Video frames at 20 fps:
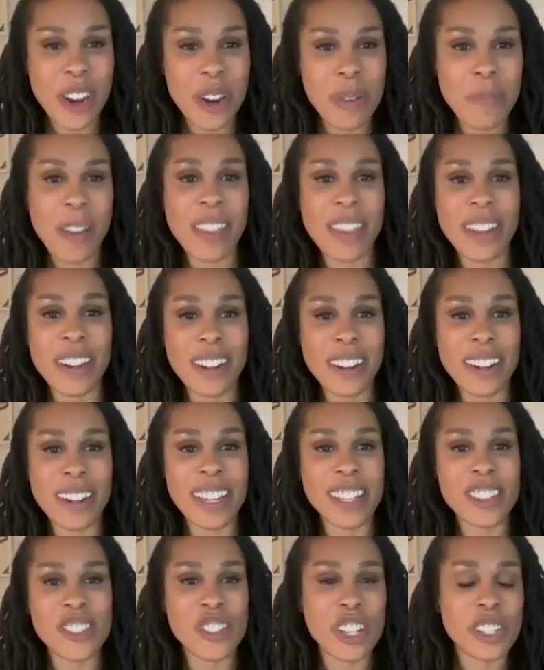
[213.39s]
Your mother
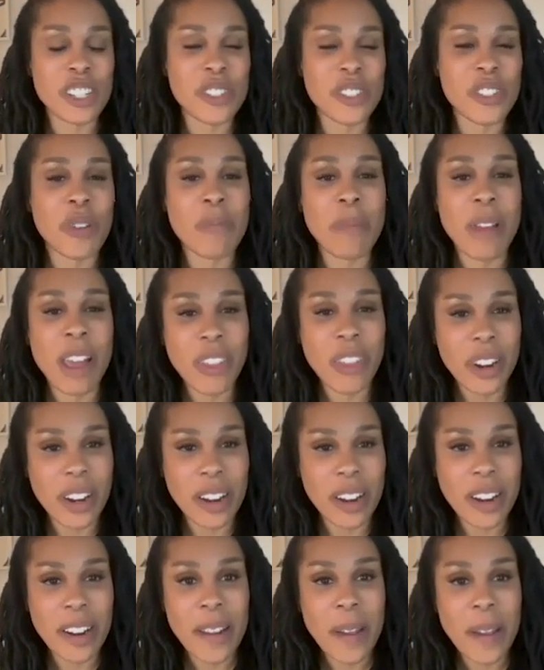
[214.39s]
is just your
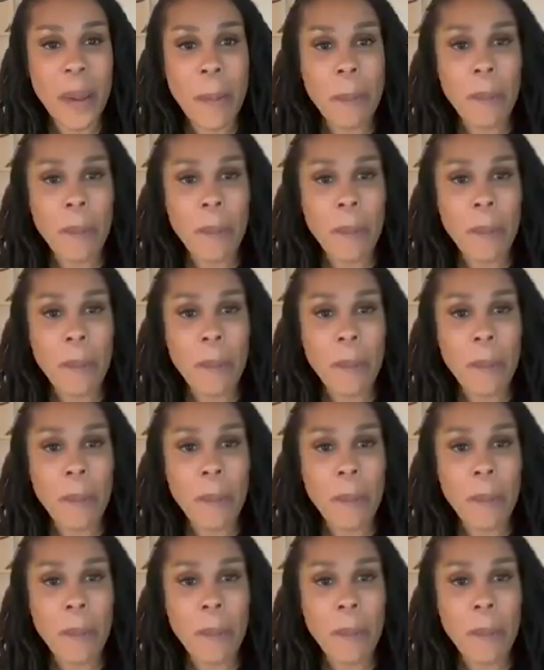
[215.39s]
mother.